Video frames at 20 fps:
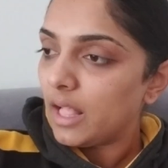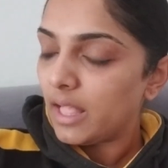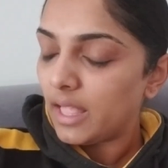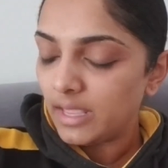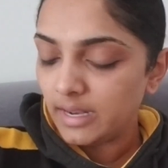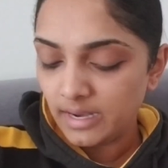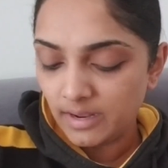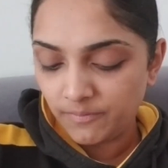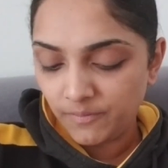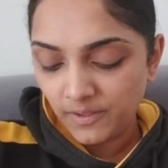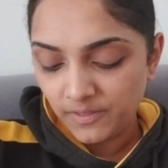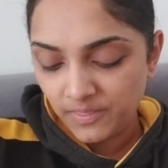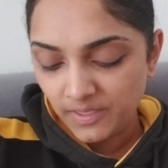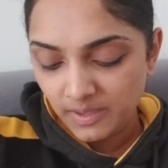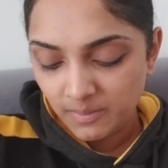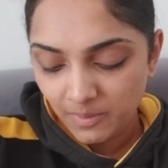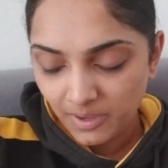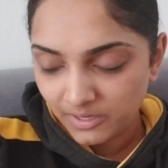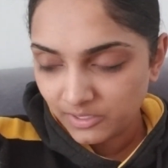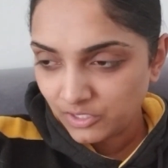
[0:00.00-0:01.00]
And if I
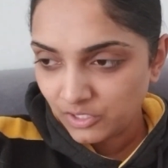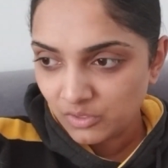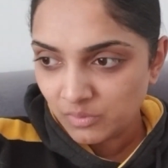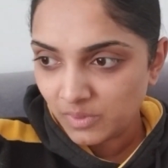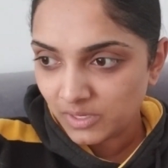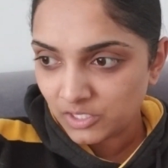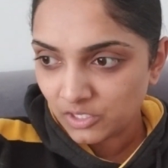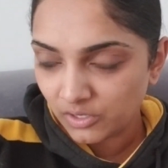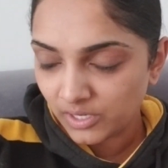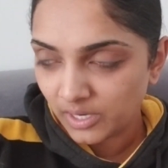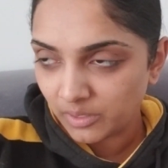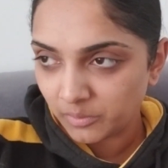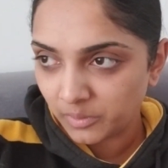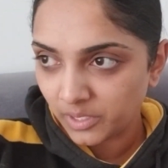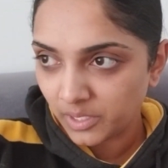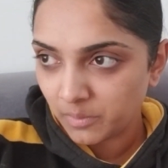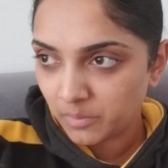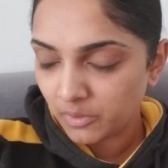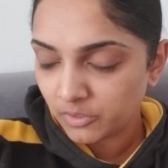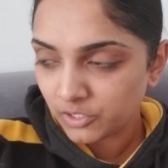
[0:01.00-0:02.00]
think about it too much, I'll get
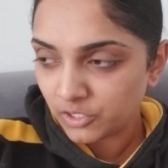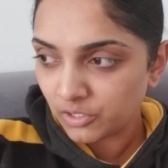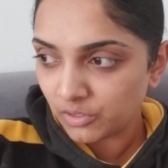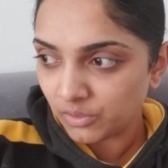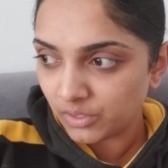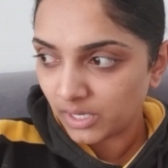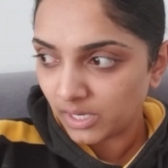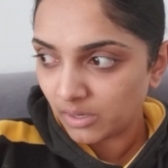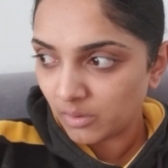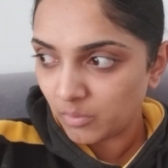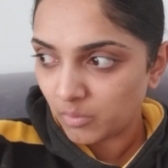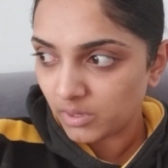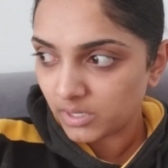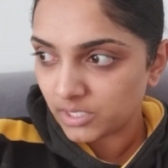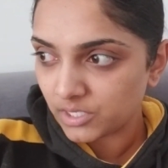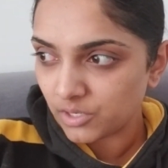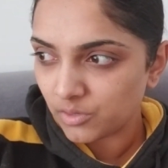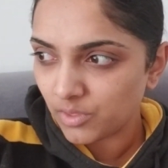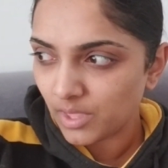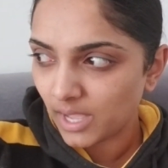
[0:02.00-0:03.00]
really emotional and I don't want
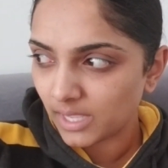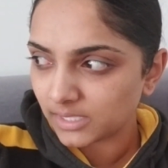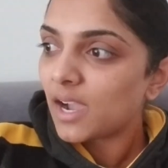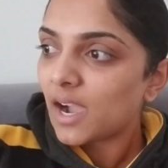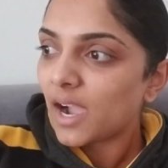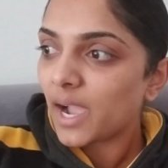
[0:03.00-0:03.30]
to do that.